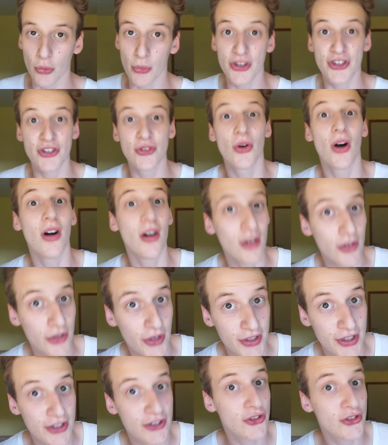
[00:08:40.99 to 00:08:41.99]
which you
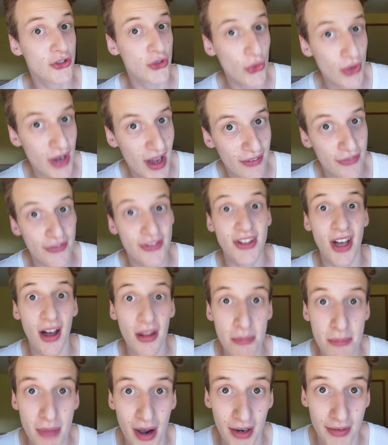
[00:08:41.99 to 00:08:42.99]
already should have
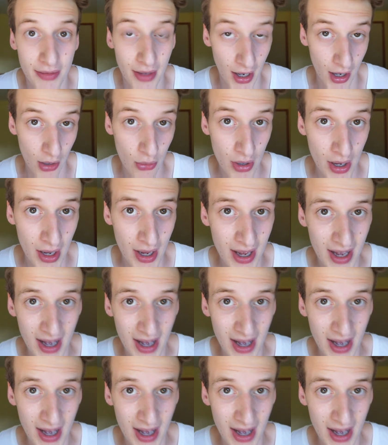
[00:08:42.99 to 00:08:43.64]
done by now,